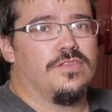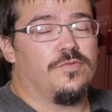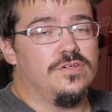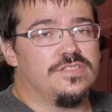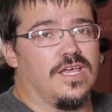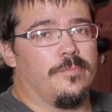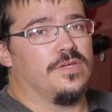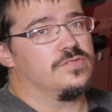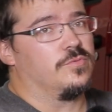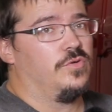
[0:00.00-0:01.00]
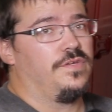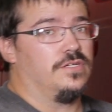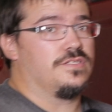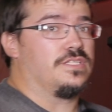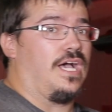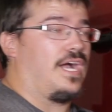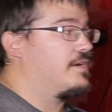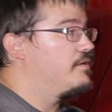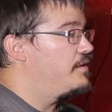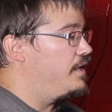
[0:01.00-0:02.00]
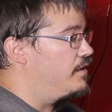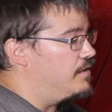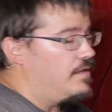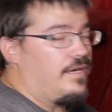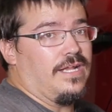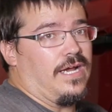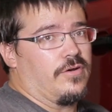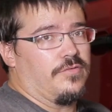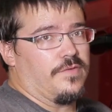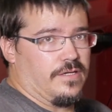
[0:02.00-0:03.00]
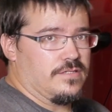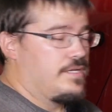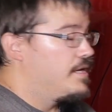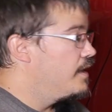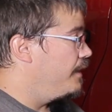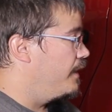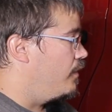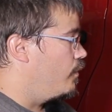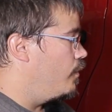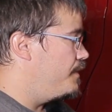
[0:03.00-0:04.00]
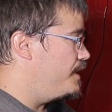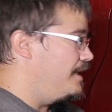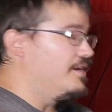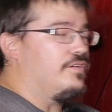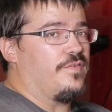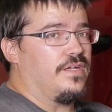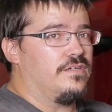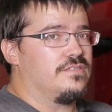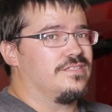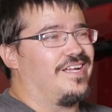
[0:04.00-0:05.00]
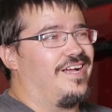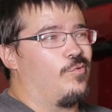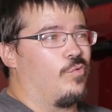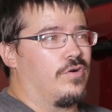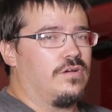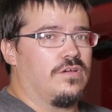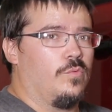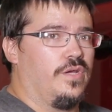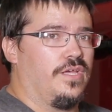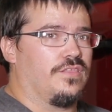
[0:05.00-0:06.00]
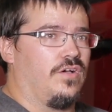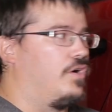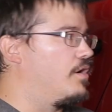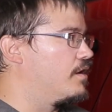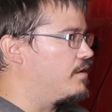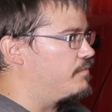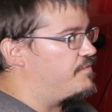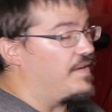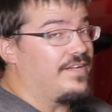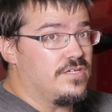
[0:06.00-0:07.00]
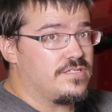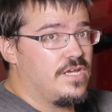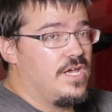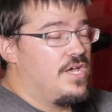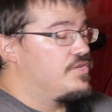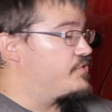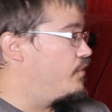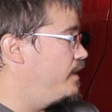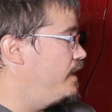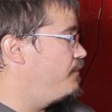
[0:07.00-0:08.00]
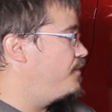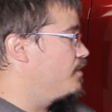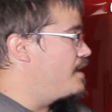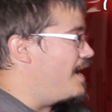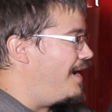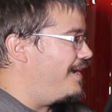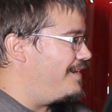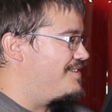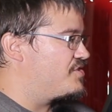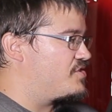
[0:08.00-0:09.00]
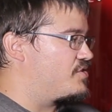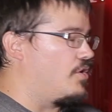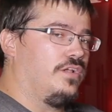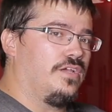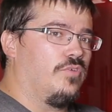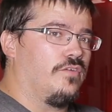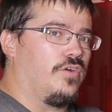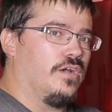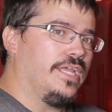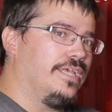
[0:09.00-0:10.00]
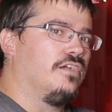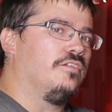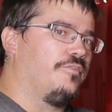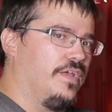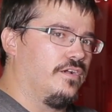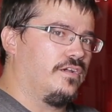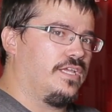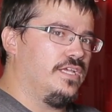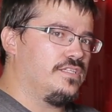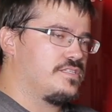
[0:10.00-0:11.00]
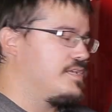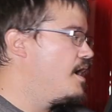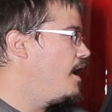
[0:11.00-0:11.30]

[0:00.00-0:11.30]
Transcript: first step is removing your stock inner and outer fenders. Now, the inner fender does not work with our fenders, so if you're not installing one of our inner fender kits,